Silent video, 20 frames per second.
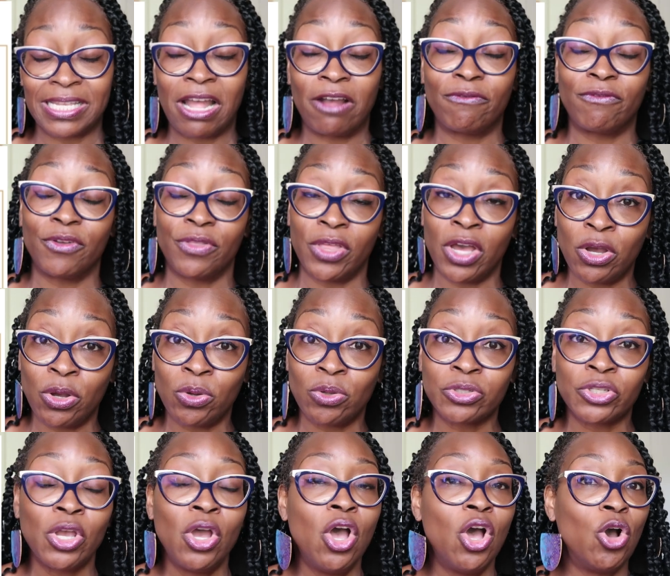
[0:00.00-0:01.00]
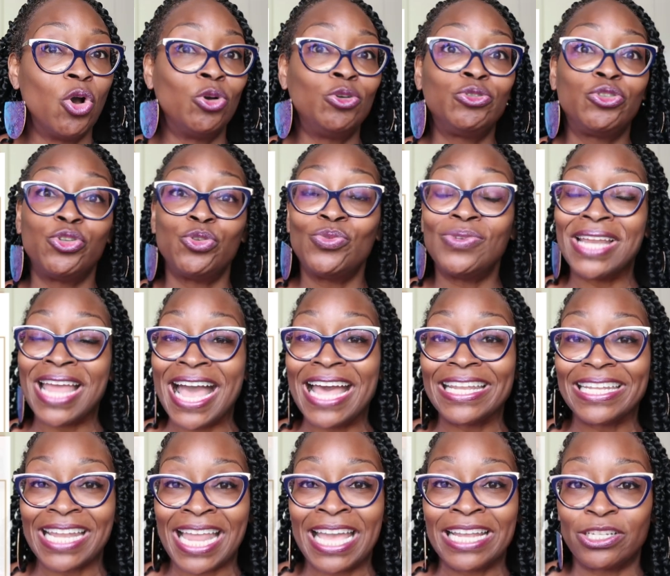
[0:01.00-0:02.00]
Now for those who do
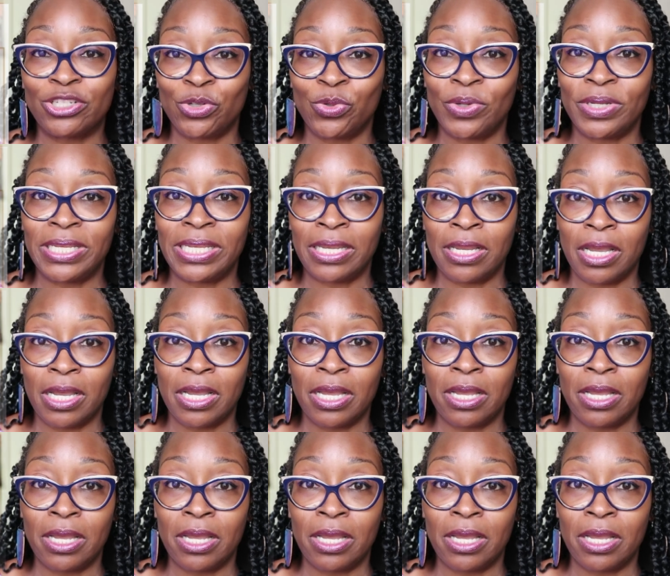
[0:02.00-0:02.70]
not like doing